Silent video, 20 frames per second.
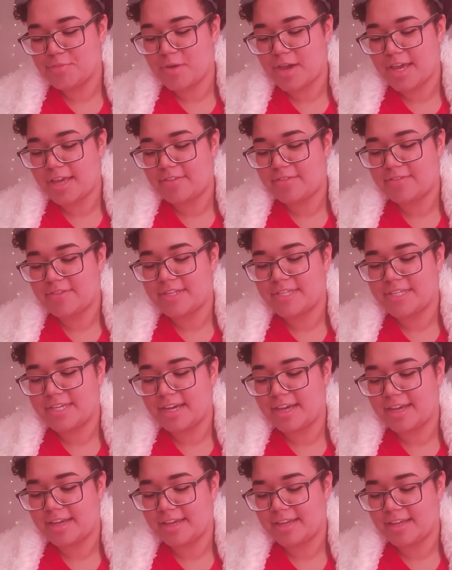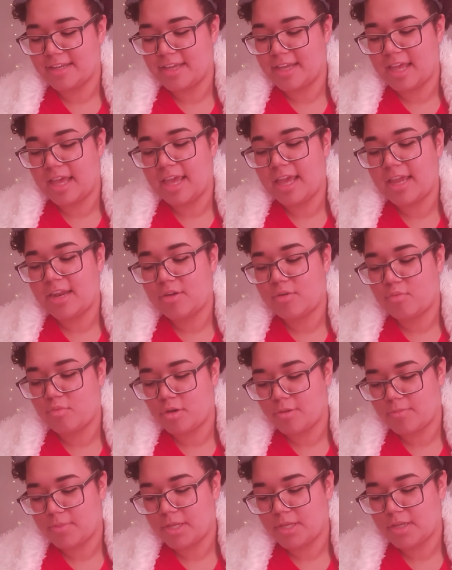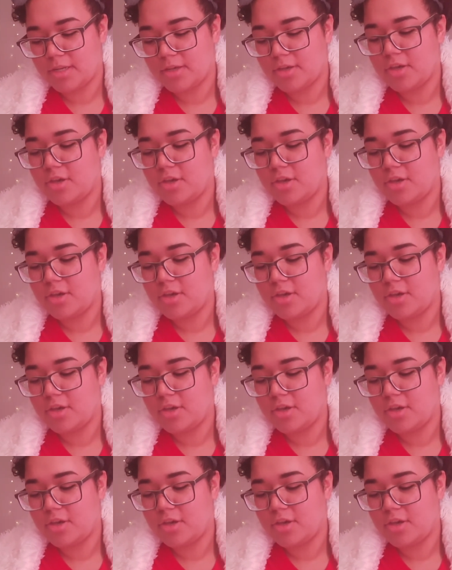wife died and a woman